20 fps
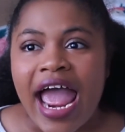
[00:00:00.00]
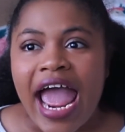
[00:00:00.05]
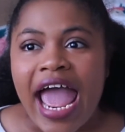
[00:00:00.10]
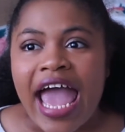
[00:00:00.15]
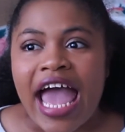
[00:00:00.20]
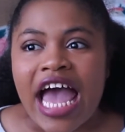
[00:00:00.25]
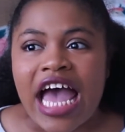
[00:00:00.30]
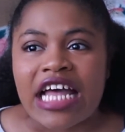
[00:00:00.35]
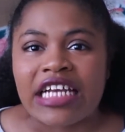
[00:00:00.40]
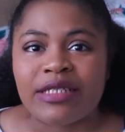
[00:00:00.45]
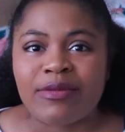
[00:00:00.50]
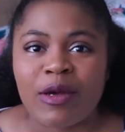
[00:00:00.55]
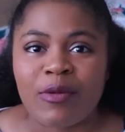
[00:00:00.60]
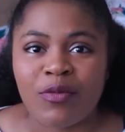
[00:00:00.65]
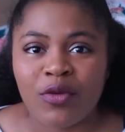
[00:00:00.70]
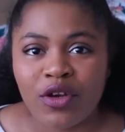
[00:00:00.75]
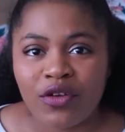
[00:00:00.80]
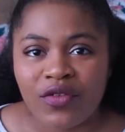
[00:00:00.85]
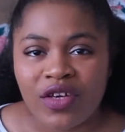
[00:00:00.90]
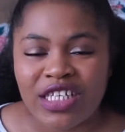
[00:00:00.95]
And my
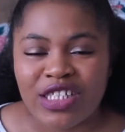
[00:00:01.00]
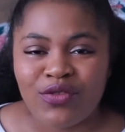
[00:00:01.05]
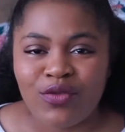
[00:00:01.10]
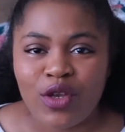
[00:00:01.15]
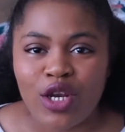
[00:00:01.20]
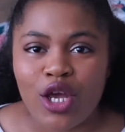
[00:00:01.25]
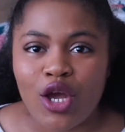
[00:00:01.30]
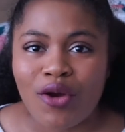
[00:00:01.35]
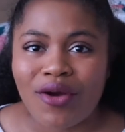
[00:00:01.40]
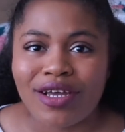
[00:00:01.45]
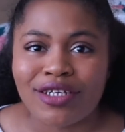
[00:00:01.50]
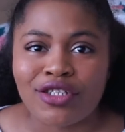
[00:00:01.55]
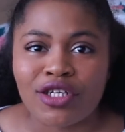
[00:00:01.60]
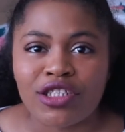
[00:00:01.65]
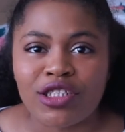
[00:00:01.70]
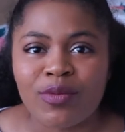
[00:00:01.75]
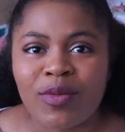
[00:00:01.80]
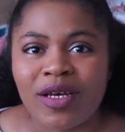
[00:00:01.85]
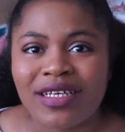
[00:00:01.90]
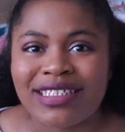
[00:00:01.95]
previous video, I
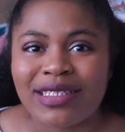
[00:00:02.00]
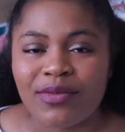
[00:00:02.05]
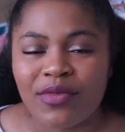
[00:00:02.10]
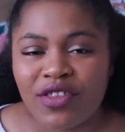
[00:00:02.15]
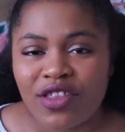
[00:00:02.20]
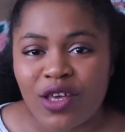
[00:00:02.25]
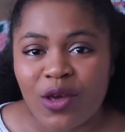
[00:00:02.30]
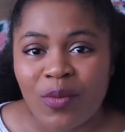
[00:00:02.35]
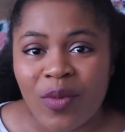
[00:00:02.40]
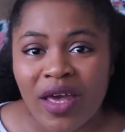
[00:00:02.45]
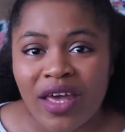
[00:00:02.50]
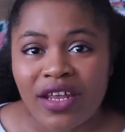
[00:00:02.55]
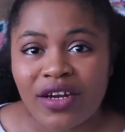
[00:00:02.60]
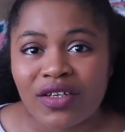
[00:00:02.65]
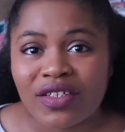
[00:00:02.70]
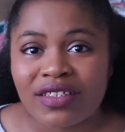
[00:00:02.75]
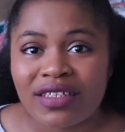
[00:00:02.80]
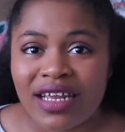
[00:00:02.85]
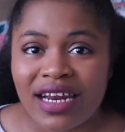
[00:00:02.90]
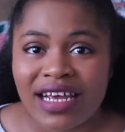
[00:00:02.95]
talked about some of the
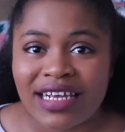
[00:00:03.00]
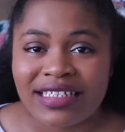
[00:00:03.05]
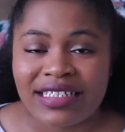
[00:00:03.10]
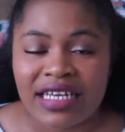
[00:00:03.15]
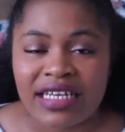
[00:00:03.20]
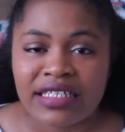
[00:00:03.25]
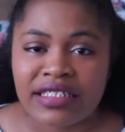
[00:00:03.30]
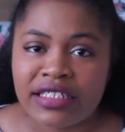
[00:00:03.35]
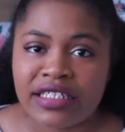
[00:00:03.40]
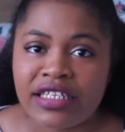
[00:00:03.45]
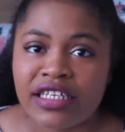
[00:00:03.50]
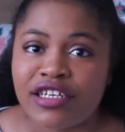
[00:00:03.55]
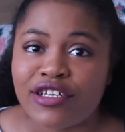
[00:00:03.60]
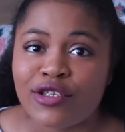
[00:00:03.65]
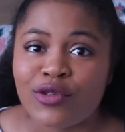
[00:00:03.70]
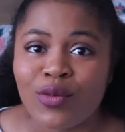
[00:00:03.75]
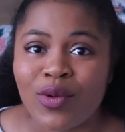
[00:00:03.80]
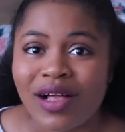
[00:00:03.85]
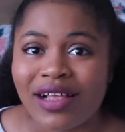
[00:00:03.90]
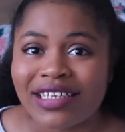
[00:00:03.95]
panels that I attended
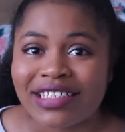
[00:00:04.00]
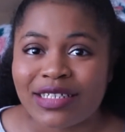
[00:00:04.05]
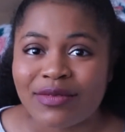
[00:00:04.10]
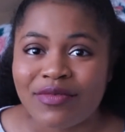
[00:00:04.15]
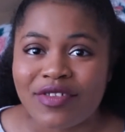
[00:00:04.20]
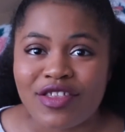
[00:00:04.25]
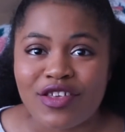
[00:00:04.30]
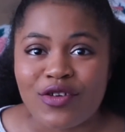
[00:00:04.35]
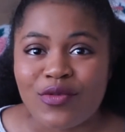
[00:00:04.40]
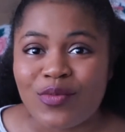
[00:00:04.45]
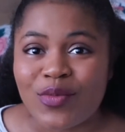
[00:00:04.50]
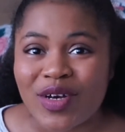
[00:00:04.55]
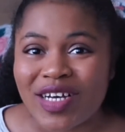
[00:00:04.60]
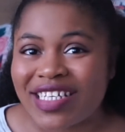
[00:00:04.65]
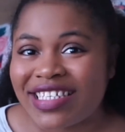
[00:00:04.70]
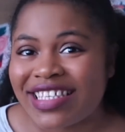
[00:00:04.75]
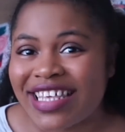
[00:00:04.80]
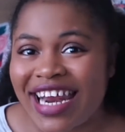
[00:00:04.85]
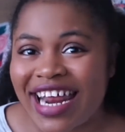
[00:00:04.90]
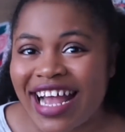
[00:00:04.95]
as well as some of the
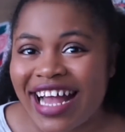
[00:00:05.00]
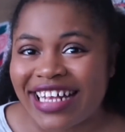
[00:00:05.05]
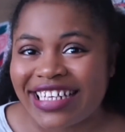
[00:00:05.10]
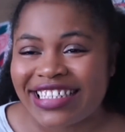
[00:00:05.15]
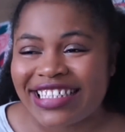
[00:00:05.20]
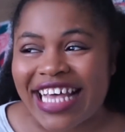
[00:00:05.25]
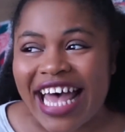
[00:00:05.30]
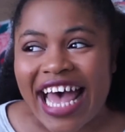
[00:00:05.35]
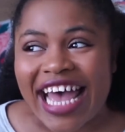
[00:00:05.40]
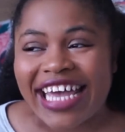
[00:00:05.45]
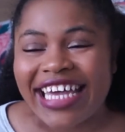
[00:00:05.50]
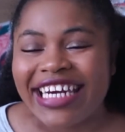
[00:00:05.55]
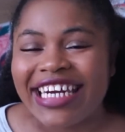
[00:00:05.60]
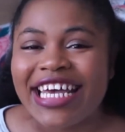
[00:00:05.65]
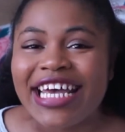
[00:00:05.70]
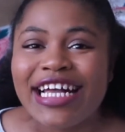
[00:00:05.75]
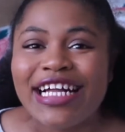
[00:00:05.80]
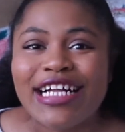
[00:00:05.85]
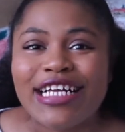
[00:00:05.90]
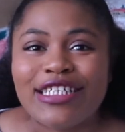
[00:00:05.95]
books that I got signed.
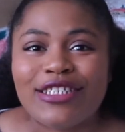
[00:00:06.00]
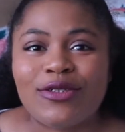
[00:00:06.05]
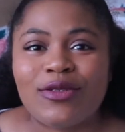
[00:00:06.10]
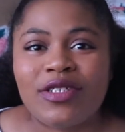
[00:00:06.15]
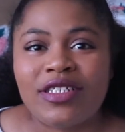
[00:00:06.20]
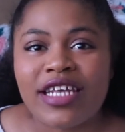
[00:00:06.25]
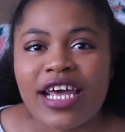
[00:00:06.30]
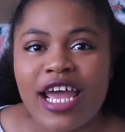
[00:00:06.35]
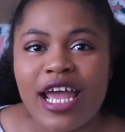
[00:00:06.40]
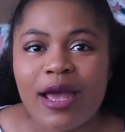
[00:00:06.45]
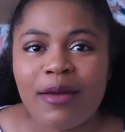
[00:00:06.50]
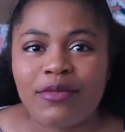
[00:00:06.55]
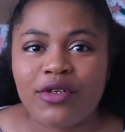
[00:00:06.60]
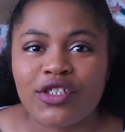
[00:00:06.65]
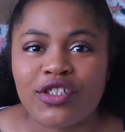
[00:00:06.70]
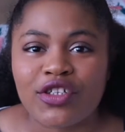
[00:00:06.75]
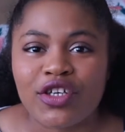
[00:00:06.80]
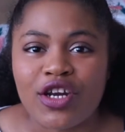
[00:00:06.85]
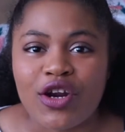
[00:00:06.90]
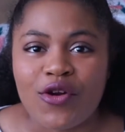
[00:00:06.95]
So today I'm
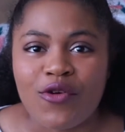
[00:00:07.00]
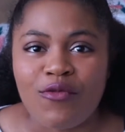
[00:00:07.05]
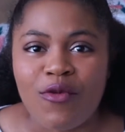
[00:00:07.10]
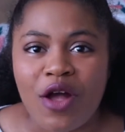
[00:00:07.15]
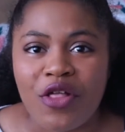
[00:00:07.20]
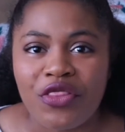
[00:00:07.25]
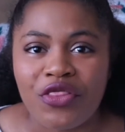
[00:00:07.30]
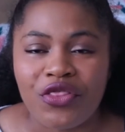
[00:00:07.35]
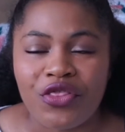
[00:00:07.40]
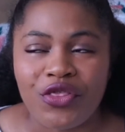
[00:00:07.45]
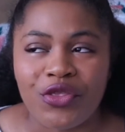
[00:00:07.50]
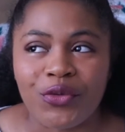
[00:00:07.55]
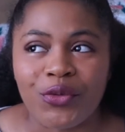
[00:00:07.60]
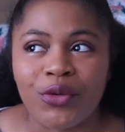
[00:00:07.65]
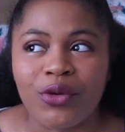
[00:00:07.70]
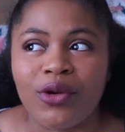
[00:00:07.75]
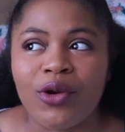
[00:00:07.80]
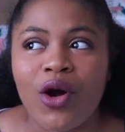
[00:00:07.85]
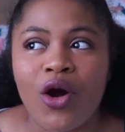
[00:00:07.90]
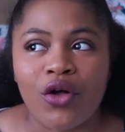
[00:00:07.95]
just gonna run
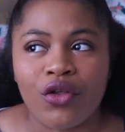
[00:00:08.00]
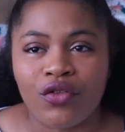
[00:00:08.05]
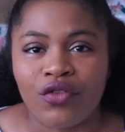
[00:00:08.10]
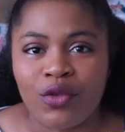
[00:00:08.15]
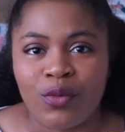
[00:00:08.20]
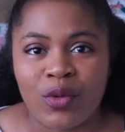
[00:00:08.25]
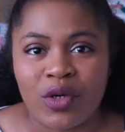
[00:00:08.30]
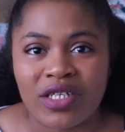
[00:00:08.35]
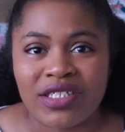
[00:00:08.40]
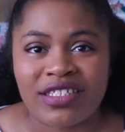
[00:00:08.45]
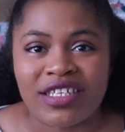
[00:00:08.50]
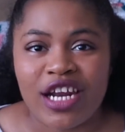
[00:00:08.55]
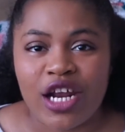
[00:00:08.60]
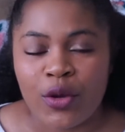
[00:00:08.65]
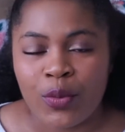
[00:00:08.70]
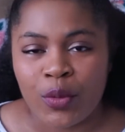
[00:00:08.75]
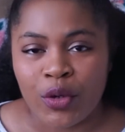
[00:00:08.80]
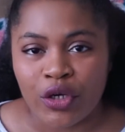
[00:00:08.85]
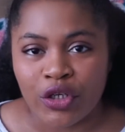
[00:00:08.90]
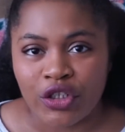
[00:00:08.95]
through all of the books that I
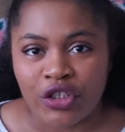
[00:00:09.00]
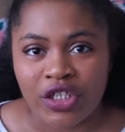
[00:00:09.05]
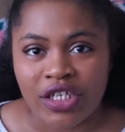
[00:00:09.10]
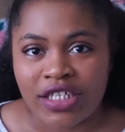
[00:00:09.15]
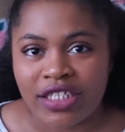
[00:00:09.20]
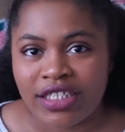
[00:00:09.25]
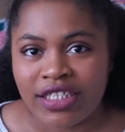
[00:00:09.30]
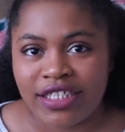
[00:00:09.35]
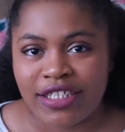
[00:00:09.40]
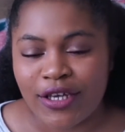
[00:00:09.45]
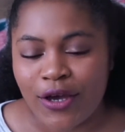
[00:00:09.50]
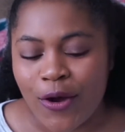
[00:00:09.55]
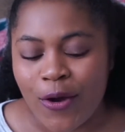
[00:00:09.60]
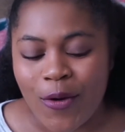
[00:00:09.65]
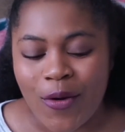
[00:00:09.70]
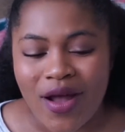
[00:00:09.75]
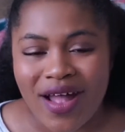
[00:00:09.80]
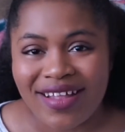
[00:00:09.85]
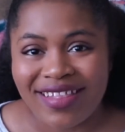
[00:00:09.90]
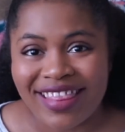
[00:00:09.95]
purchased.
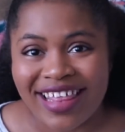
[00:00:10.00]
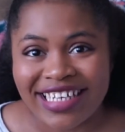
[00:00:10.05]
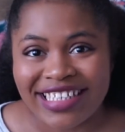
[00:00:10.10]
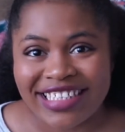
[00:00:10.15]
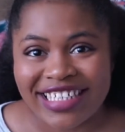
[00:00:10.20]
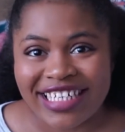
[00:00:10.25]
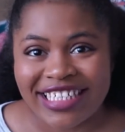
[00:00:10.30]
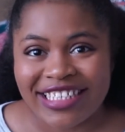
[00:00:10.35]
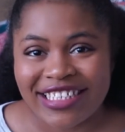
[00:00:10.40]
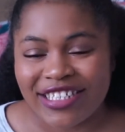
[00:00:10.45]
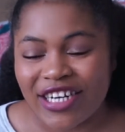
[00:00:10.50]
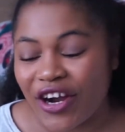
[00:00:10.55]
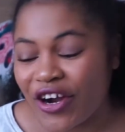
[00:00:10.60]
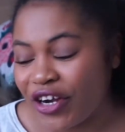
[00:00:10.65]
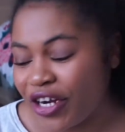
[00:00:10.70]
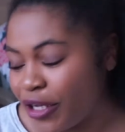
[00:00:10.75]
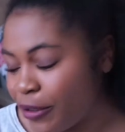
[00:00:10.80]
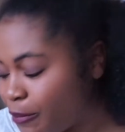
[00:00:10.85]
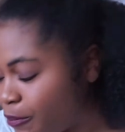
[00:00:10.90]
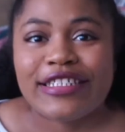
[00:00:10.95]
So let's get
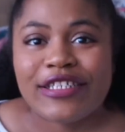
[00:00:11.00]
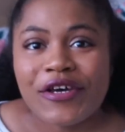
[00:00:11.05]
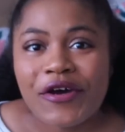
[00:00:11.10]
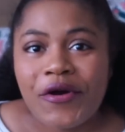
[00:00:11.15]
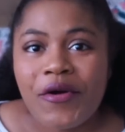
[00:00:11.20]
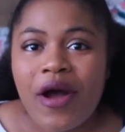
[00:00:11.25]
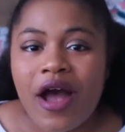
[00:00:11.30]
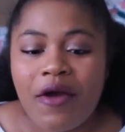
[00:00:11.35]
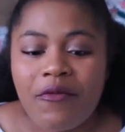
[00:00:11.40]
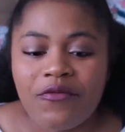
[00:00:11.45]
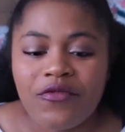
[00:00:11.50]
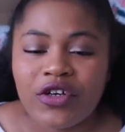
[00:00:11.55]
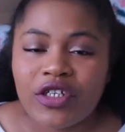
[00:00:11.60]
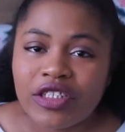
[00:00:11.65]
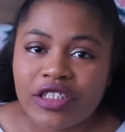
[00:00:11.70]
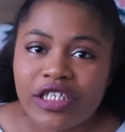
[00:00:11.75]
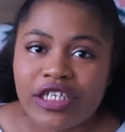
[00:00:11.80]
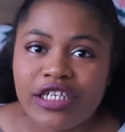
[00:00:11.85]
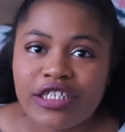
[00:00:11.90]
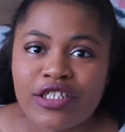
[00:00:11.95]
started. So I'm
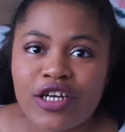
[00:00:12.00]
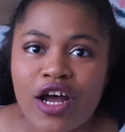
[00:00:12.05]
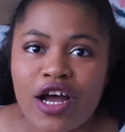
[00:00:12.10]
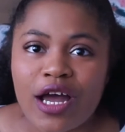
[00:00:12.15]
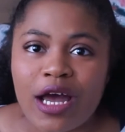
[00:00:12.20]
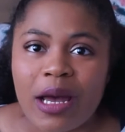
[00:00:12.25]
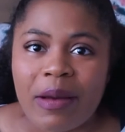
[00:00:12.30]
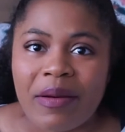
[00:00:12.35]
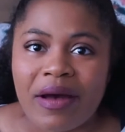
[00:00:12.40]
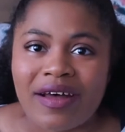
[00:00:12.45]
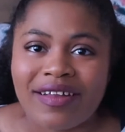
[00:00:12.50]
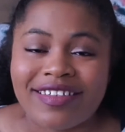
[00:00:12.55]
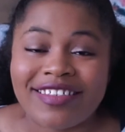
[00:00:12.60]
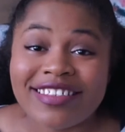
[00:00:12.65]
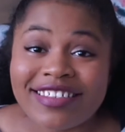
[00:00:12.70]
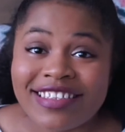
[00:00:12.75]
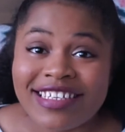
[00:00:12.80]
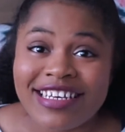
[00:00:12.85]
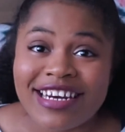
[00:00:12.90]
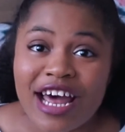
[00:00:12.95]
first gonna talk
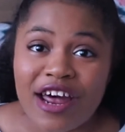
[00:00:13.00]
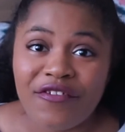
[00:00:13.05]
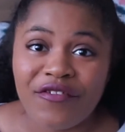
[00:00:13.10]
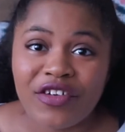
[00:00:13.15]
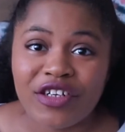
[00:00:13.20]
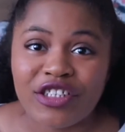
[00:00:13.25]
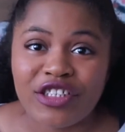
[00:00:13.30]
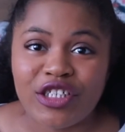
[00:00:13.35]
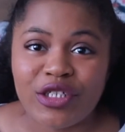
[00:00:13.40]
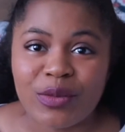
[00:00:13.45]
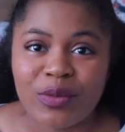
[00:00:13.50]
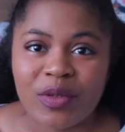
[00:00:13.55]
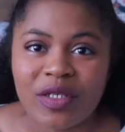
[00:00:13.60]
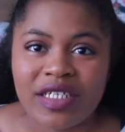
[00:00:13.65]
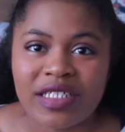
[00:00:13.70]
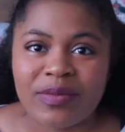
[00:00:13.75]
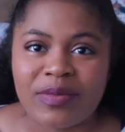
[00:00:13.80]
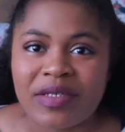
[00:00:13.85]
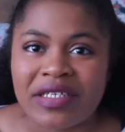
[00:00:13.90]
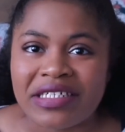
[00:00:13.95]
about the nonfiction
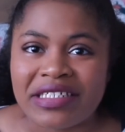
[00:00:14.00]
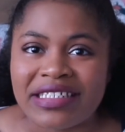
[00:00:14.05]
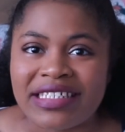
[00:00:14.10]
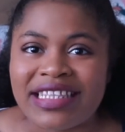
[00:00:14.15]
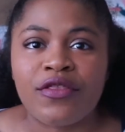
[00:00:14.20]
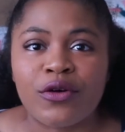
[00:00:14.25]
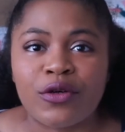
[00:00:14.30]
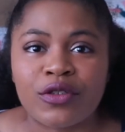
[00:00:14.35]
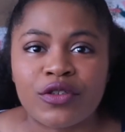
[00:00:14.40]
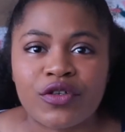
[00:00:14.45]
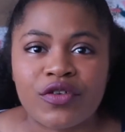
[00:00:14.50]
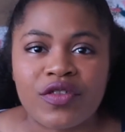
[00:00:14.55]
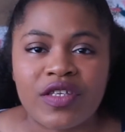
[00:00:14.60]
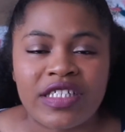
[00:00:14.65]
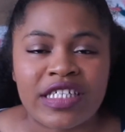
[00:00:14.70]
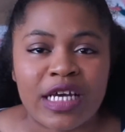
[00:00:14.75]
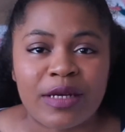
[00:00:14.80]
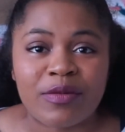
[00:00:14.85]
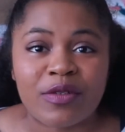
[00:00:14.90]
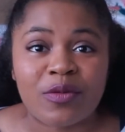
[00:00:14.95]
books because those are the
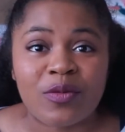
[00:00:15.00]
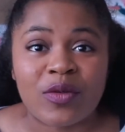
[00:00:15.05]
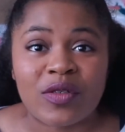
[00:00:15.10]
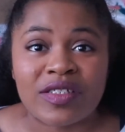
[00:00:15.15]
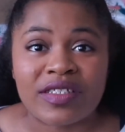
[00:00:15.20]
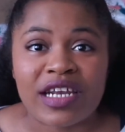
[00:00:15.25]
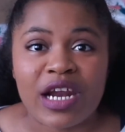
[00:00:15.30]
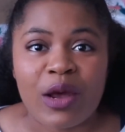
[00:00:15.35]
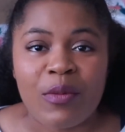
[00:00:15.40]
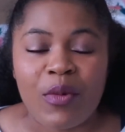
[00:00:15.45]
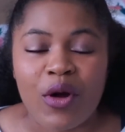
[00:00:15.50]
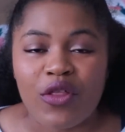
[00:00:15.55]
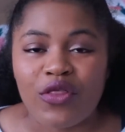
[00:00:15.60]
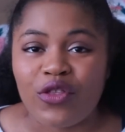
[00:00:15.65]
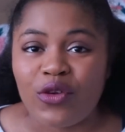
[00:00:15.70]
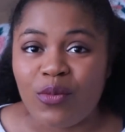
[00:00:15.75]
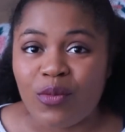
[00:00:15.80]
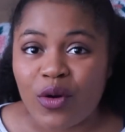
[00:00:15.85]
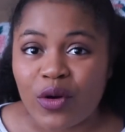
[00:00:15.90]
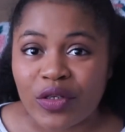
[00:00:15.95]
types of books that I bought
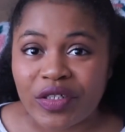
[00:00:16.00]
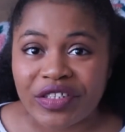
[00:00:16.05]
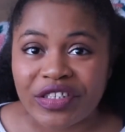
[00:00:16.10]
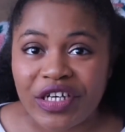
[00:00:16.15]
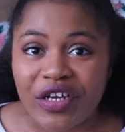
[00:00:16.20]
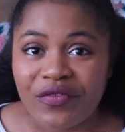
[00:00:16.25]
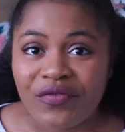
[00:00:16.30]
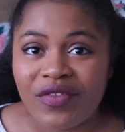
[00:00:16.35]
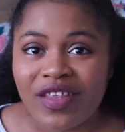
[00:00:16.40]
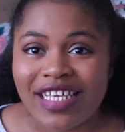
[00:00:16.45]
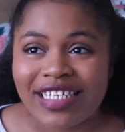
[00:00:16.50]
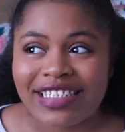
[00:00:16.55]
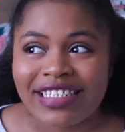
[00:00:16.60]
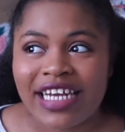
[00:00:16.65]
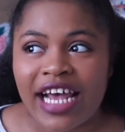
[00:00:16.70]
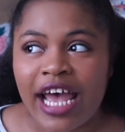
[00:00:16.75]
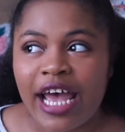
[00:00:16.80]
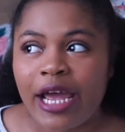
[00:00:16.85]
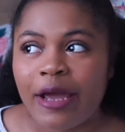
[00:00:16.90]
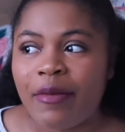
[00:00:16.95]
the most of this
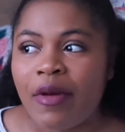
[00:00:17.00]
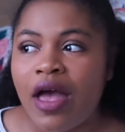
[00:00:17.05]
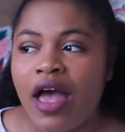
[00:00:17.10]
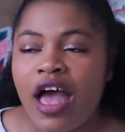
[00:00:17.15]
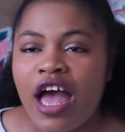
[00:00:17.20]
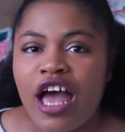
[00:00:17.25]
time.